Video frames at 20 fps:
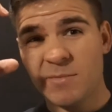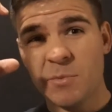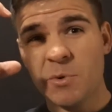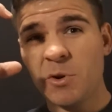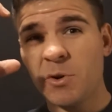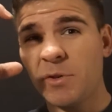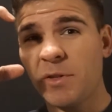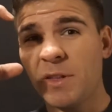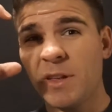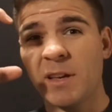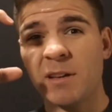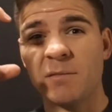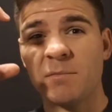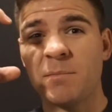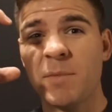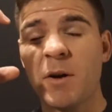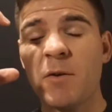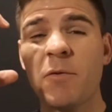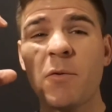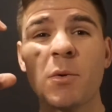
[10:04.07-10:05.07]
real
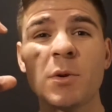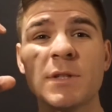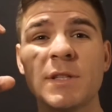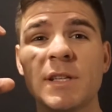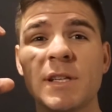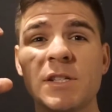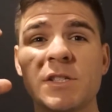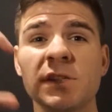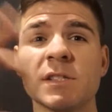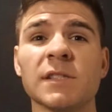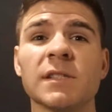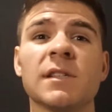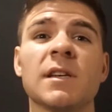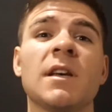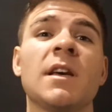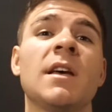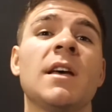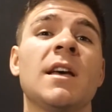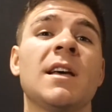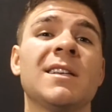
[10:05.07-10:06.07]
thin, about 14
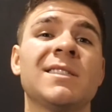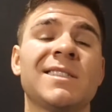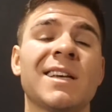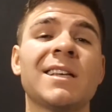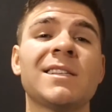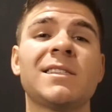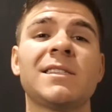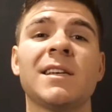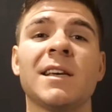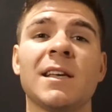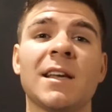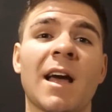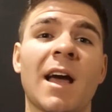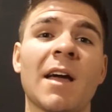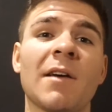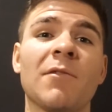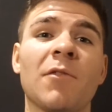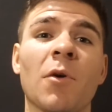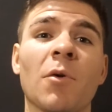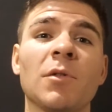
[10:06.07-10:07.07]
inches. Since then,
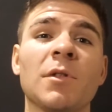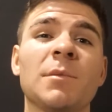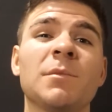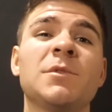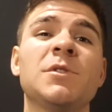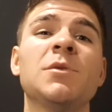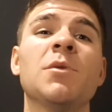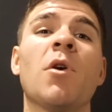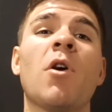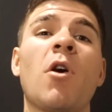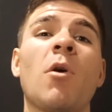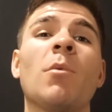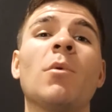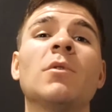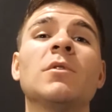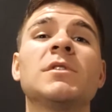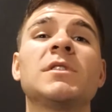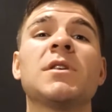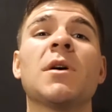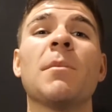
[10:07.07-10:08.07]
I have grown them to
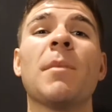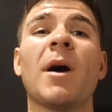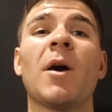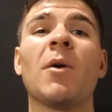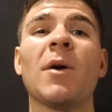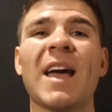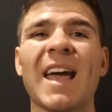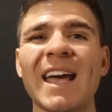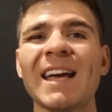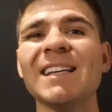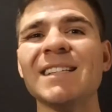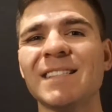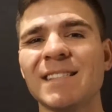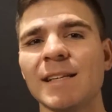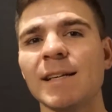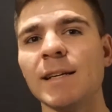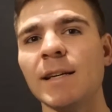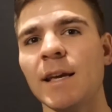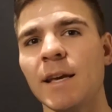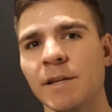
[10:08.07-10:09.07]
almost about
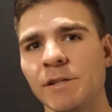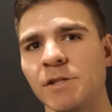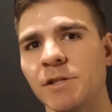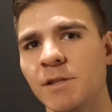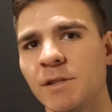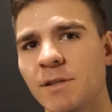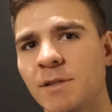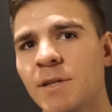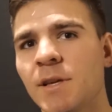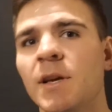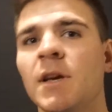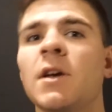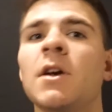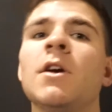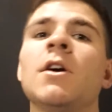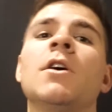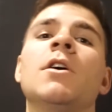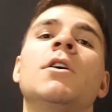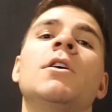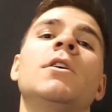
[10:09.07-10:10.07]
18 inches.
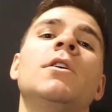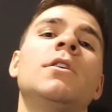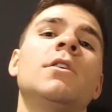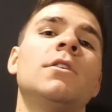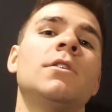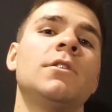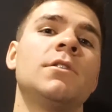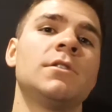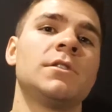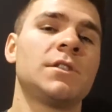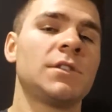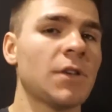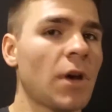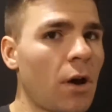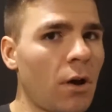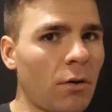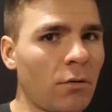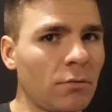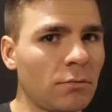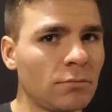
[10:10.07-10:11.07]

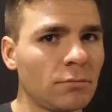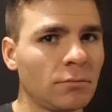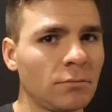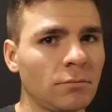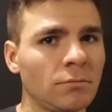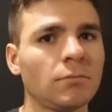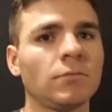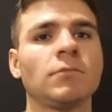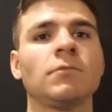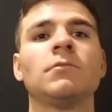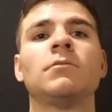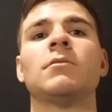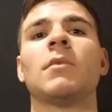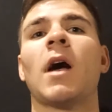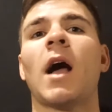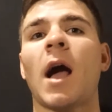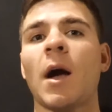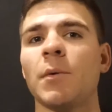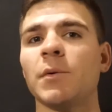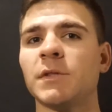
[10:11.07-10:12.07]
So,
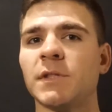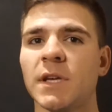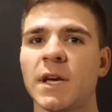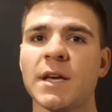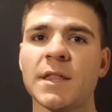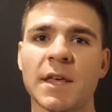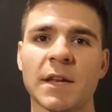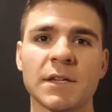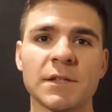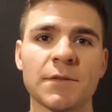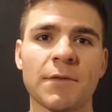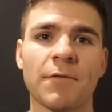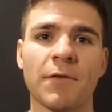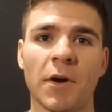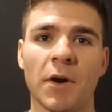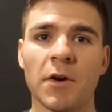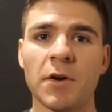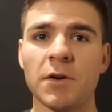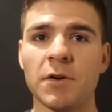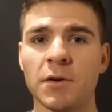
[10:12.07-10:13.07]
I would say that is a
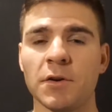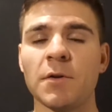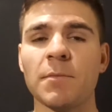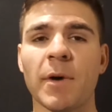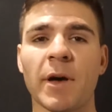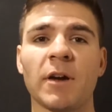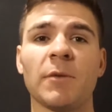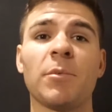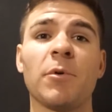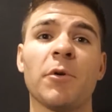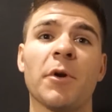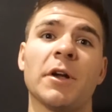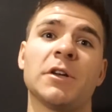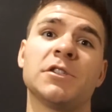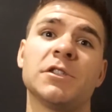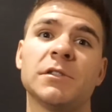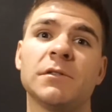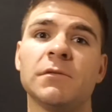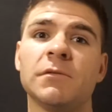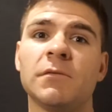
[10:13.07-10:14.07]
very good amount of
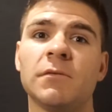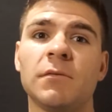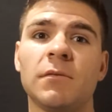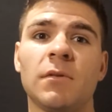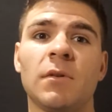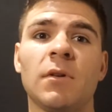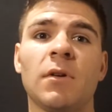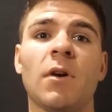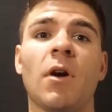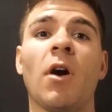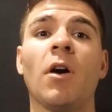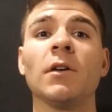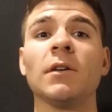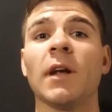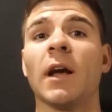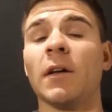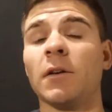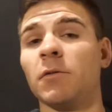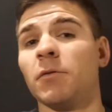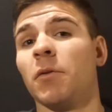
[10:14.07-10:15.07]
progression on
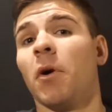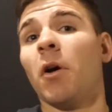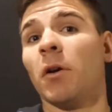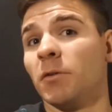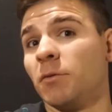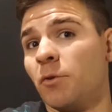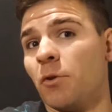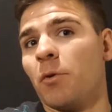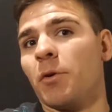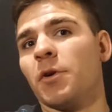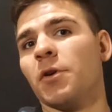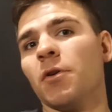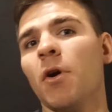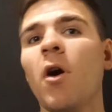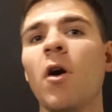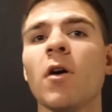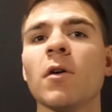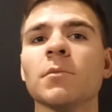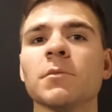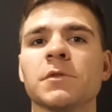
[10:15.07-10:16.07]
growing your
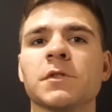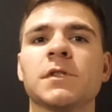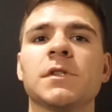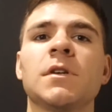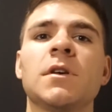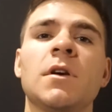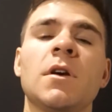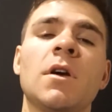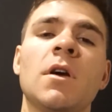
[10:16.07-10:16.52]
arms.